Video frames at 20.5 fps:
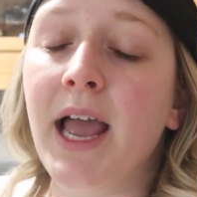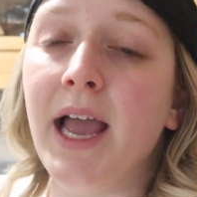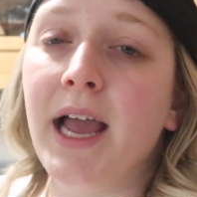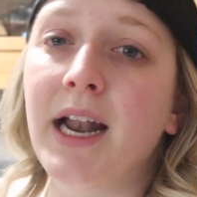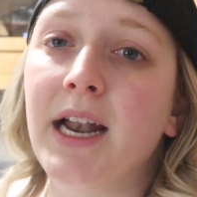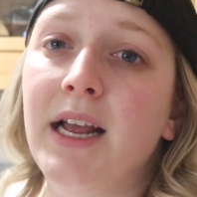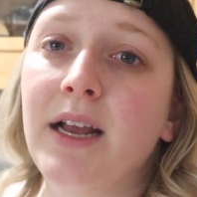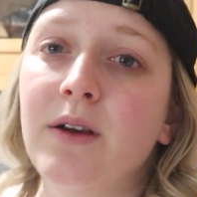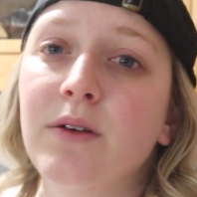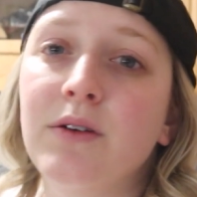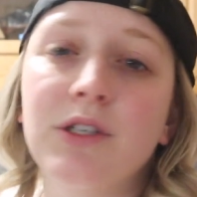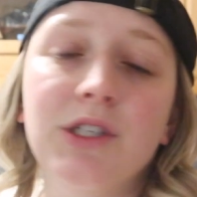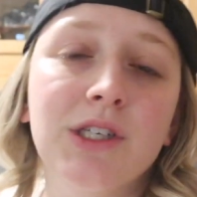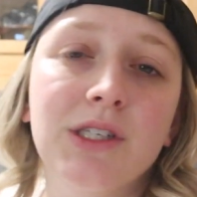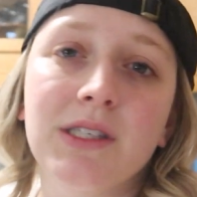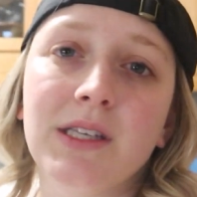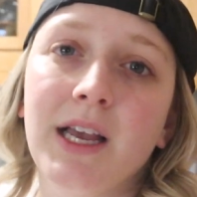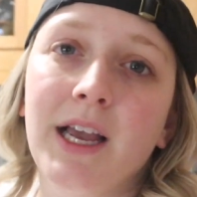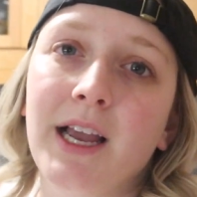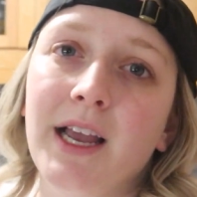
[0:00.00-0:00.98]
and it was
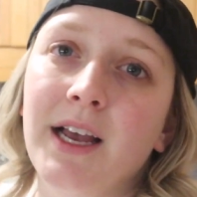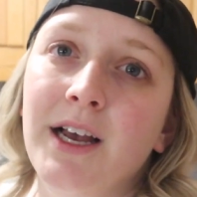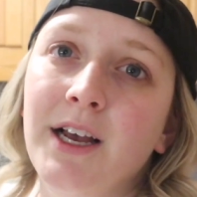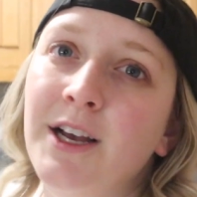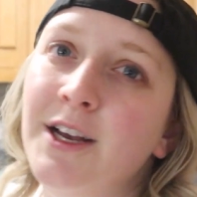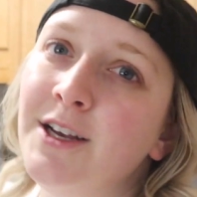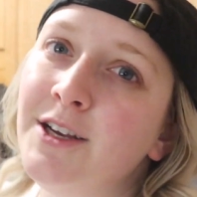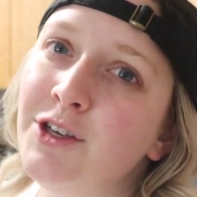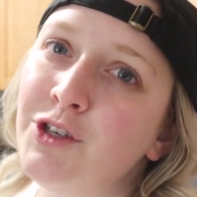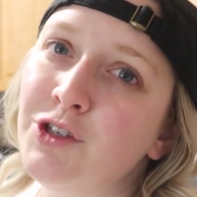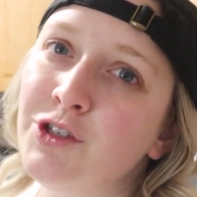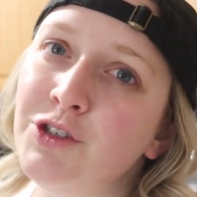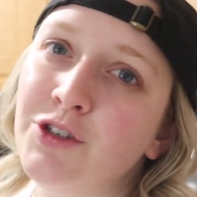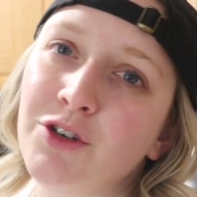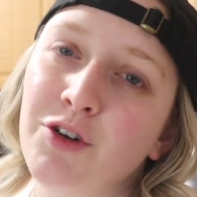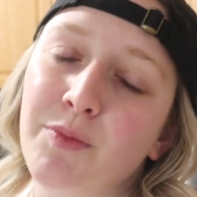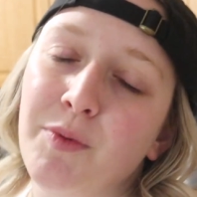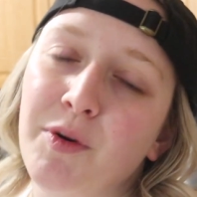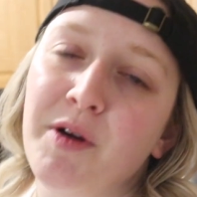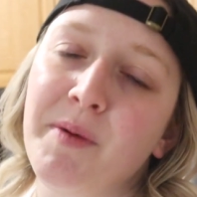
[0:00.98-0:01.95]
just like
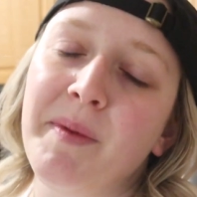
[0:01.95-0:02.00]
super